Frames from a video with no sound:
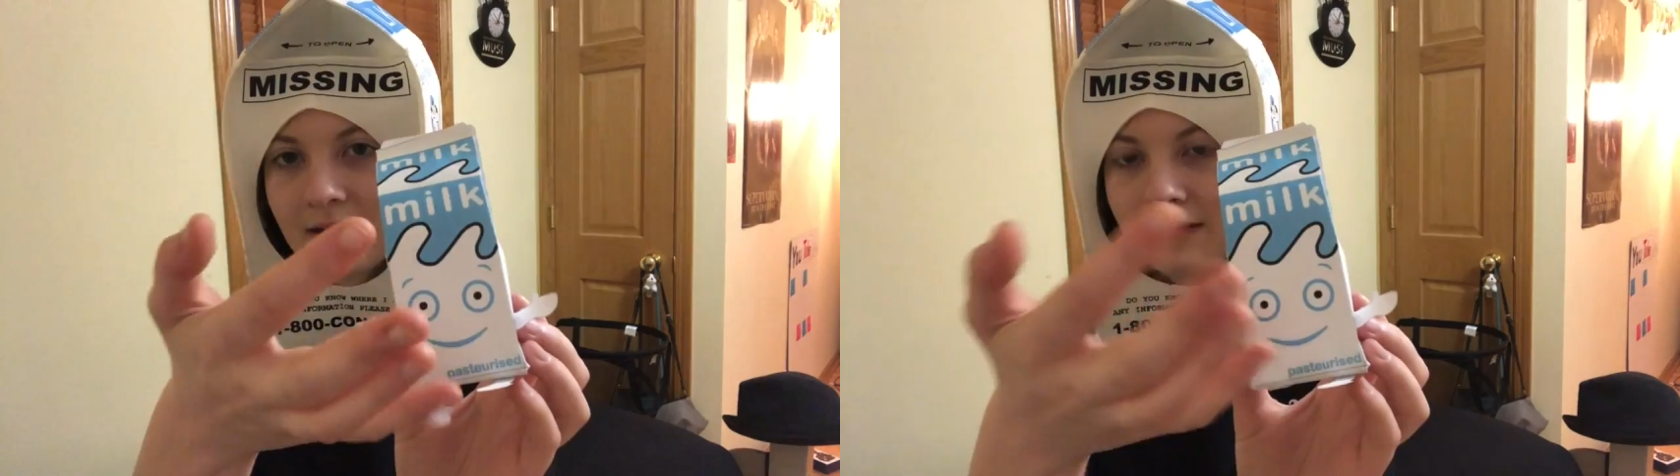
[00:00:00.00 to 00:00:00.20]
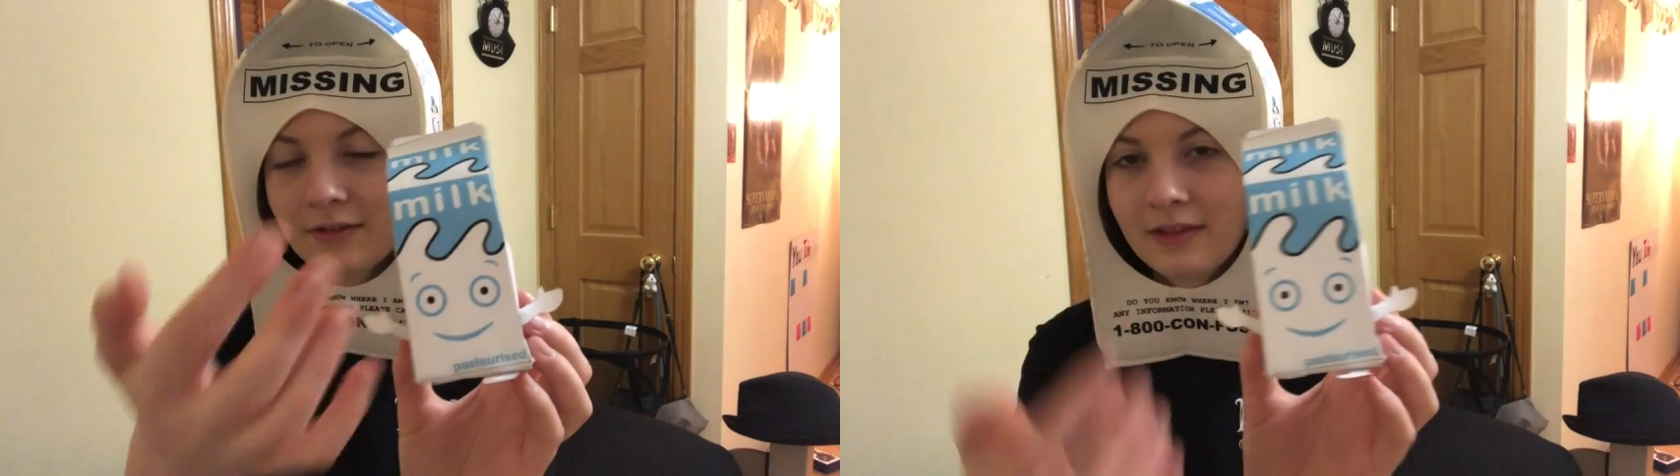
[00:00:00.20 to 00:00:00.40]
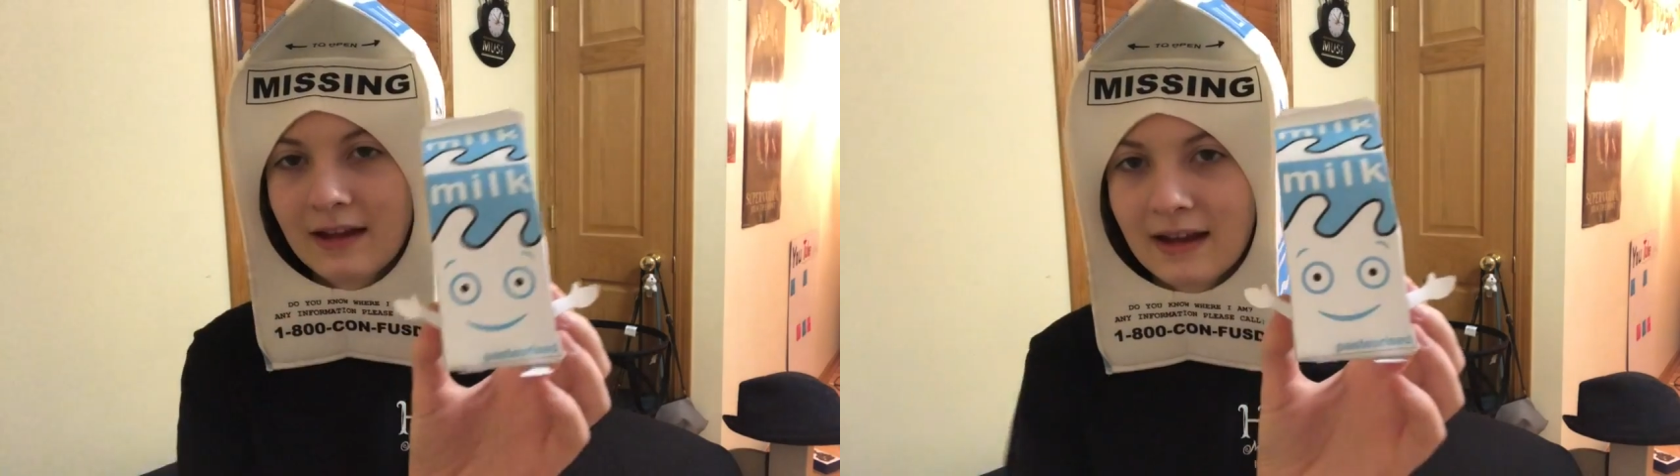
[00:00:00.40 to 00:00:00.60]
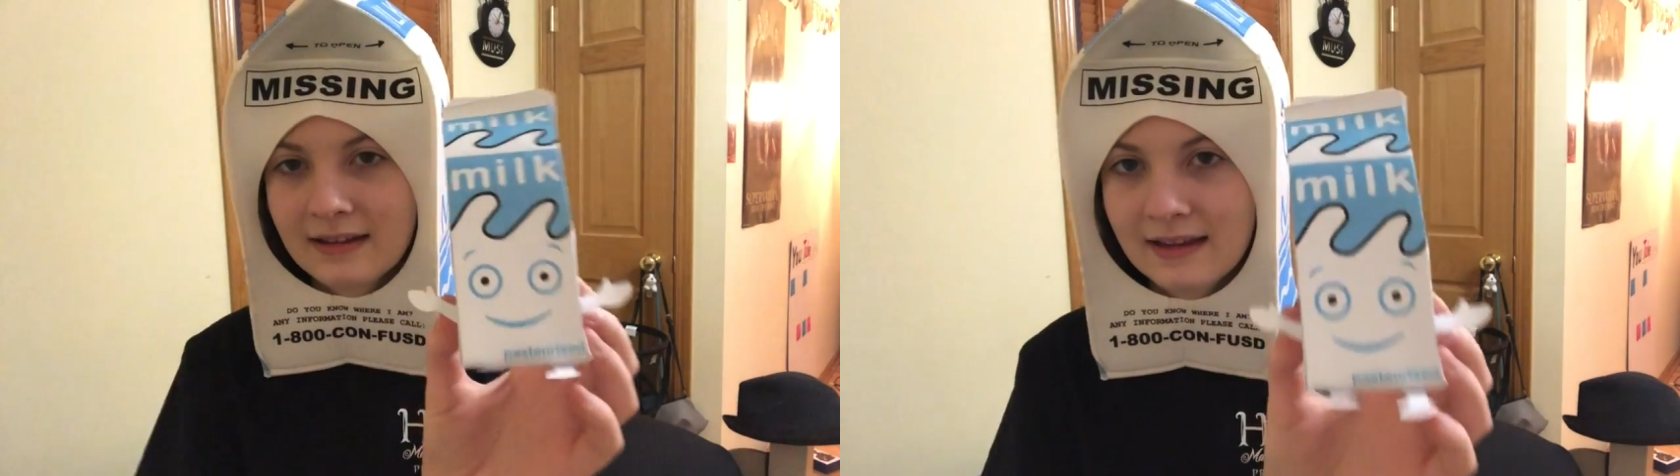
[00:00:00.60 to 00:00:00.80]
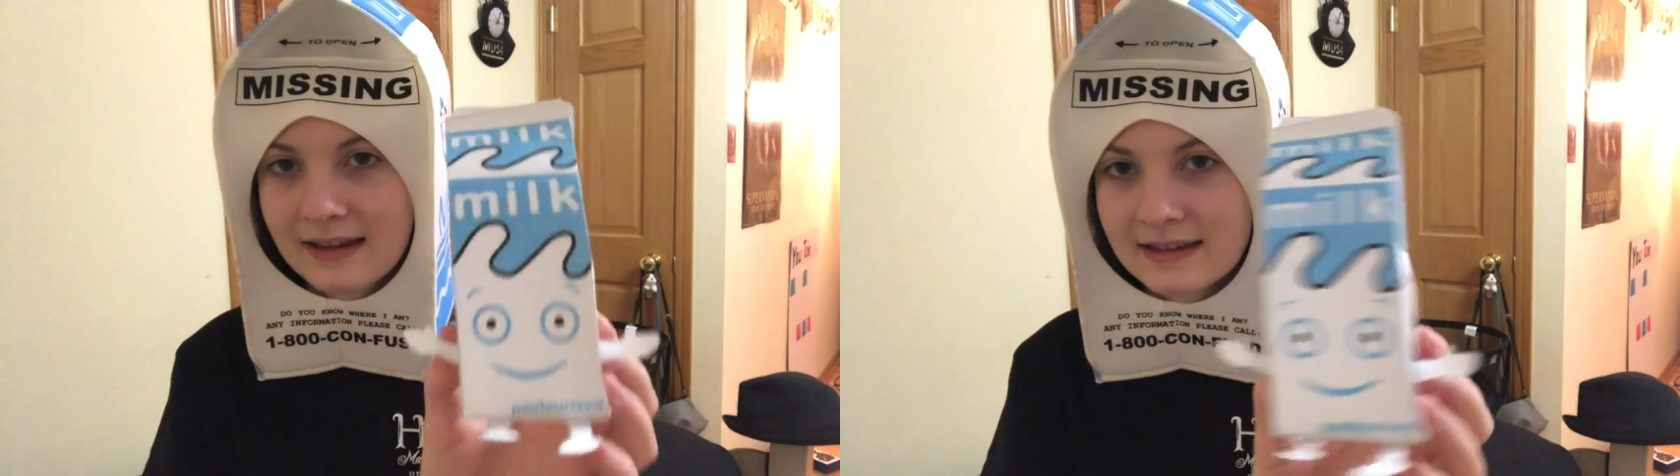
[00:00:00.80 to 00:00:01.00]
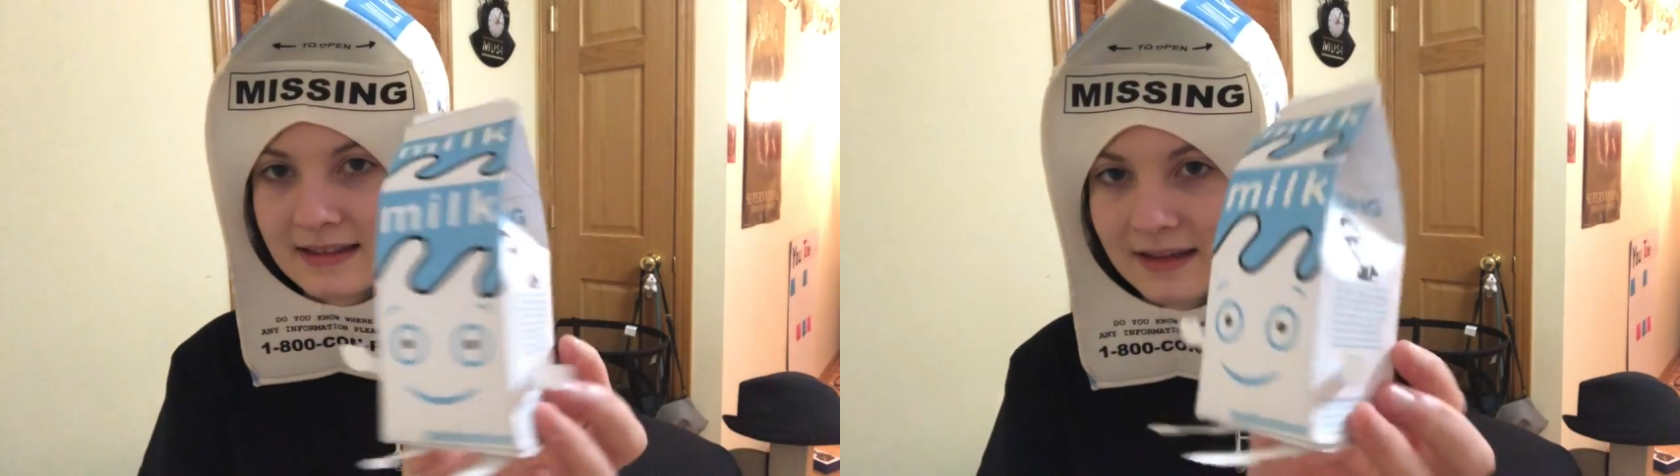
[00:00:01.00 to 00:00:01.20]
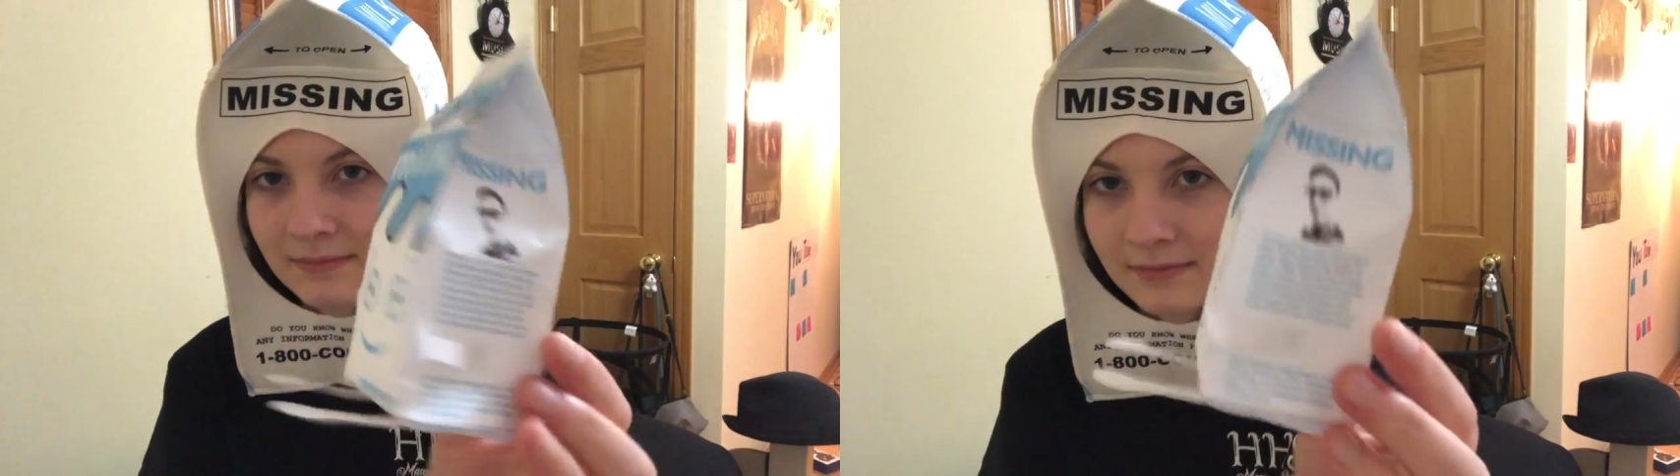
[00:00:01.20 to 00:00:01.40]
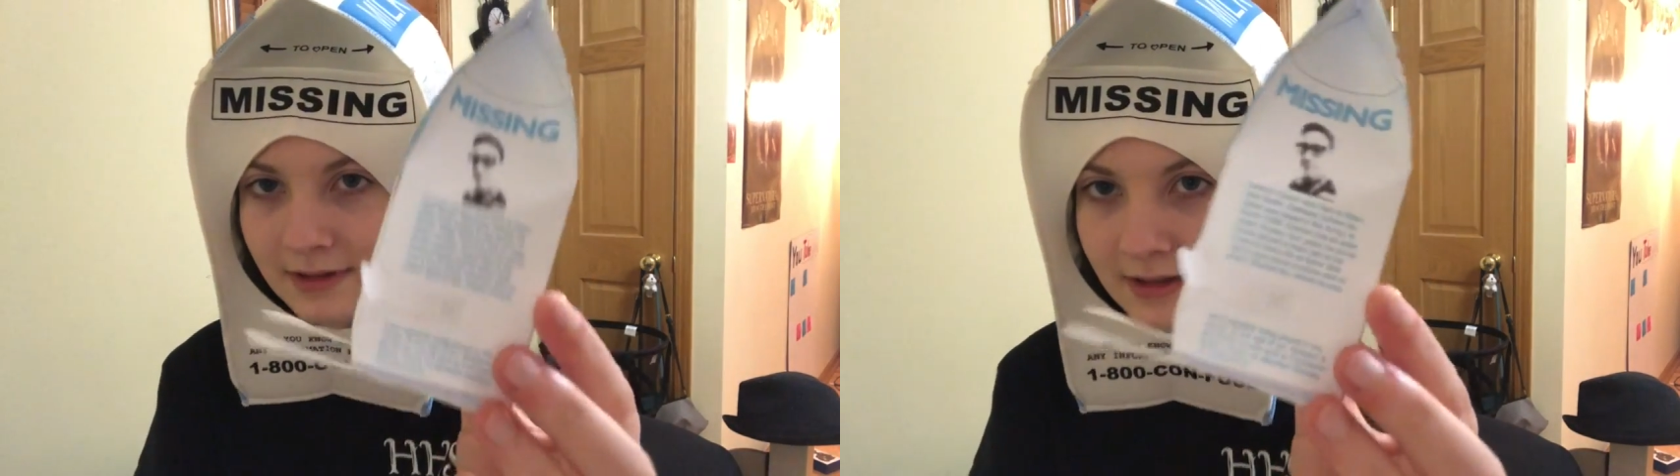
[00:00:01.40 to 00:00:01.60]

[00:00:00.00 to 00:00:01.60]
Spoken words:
everything on it. It has him.